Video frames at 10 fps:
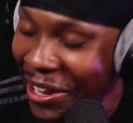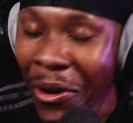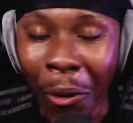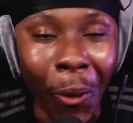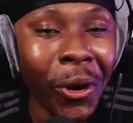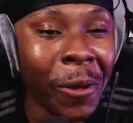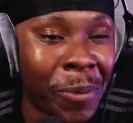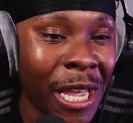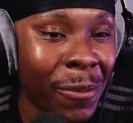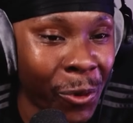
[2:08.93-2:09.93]
All the
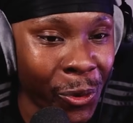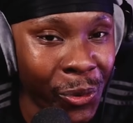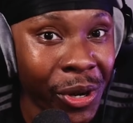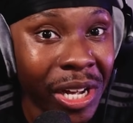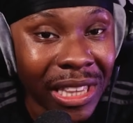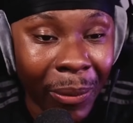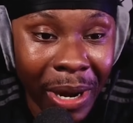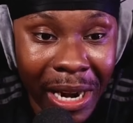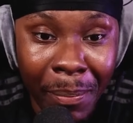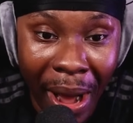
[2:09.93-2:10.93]
people that were in
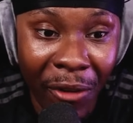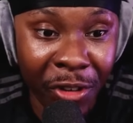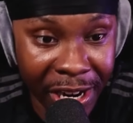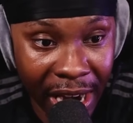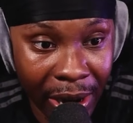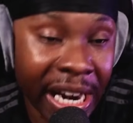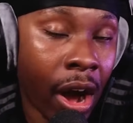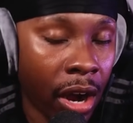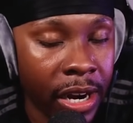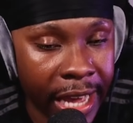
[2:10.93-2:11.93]
the Battle Royale, in the
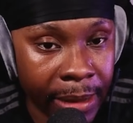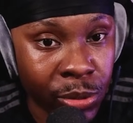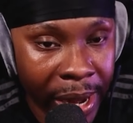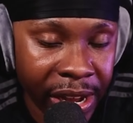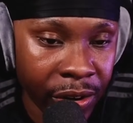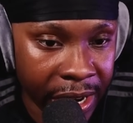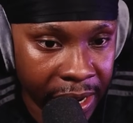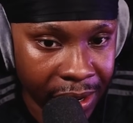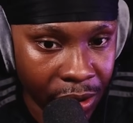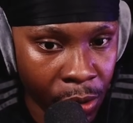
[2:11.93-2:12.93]
Hunger Games were in on it,
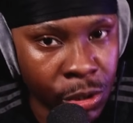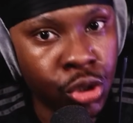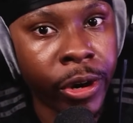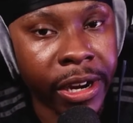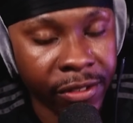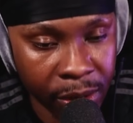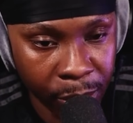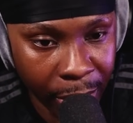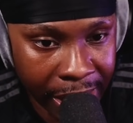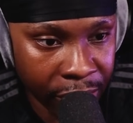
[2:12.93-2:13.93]
or majority of them
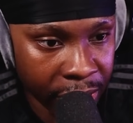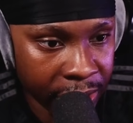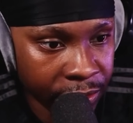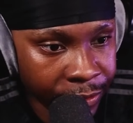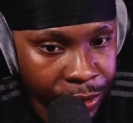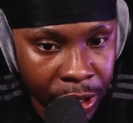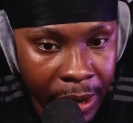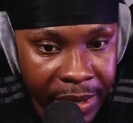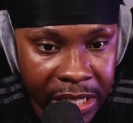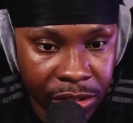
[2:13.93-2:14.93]
were in on it. Do you know what I
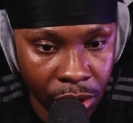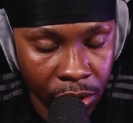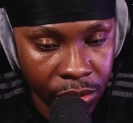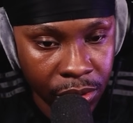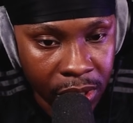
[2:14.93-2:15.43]
mean? So...